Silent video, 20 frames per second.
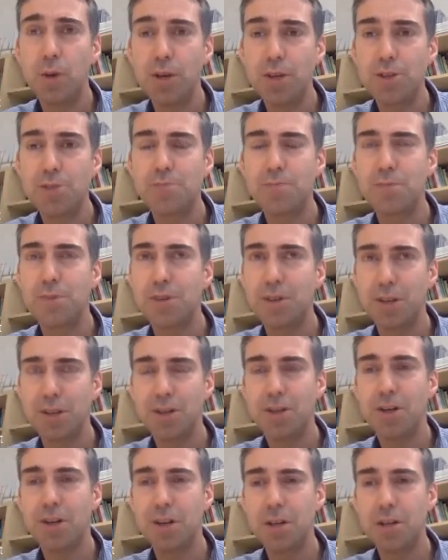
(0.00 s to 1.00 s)
quiz
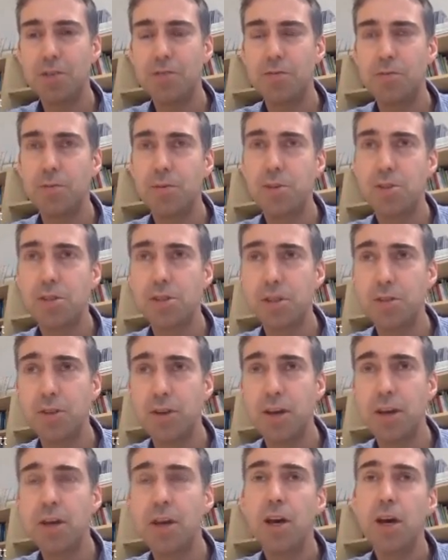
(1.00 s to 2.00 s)
kind of
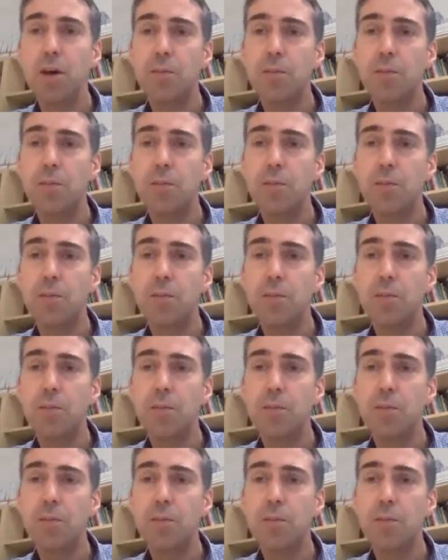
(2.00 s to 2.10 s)
survey,